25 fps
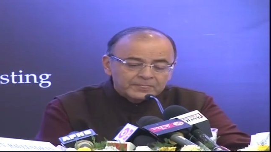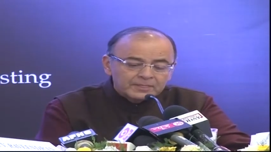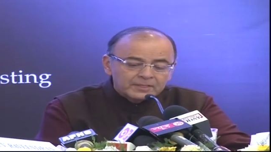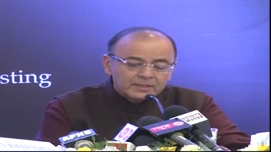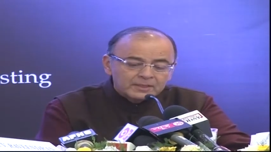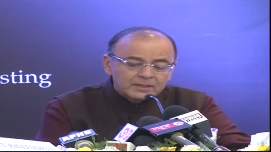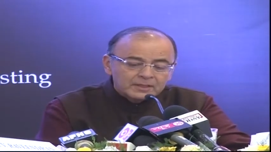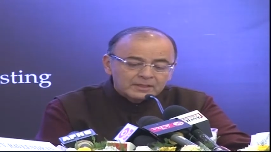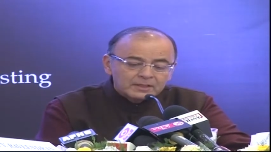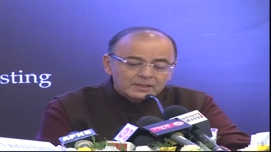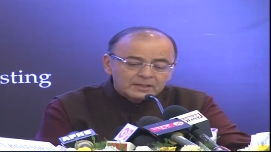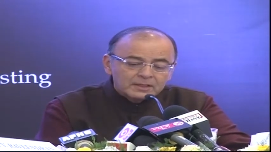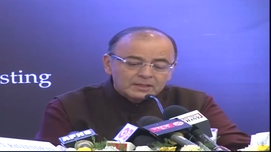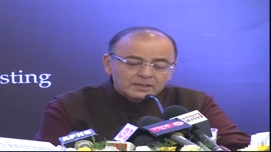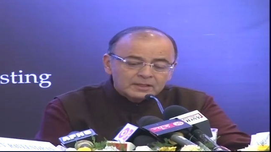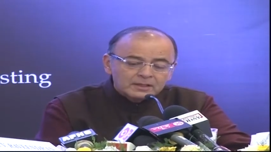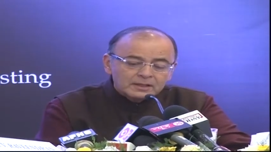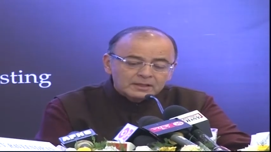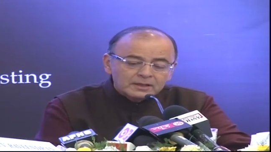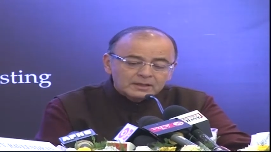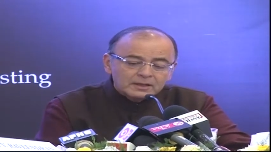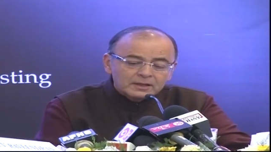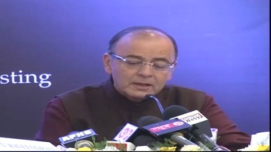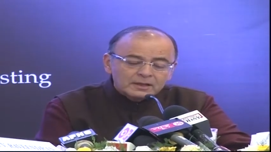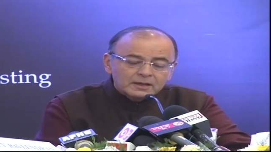
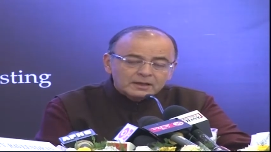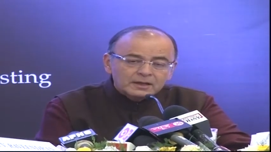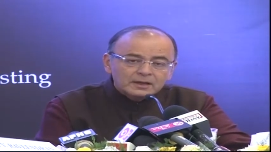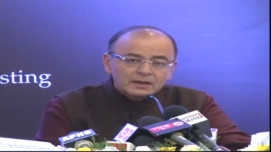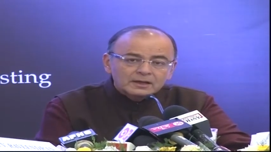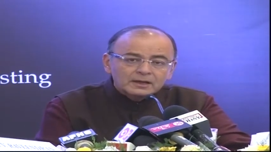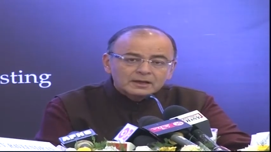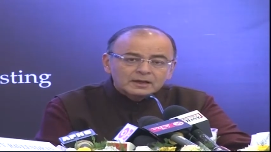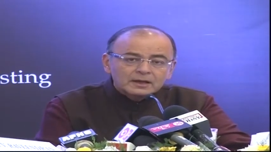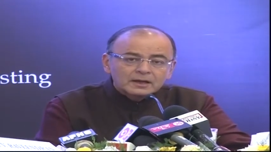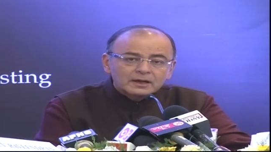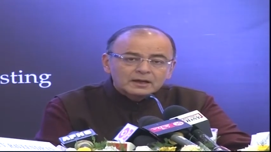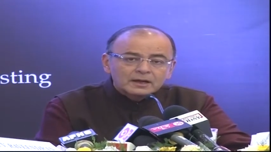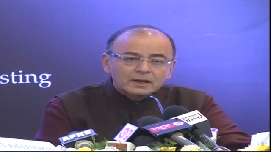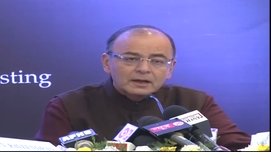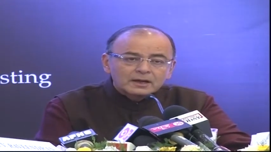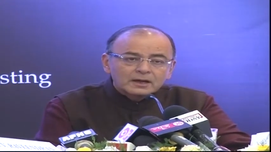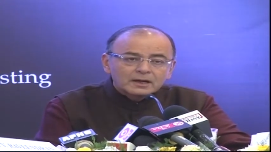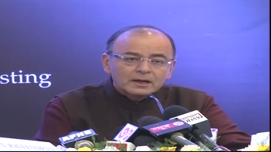[no speech]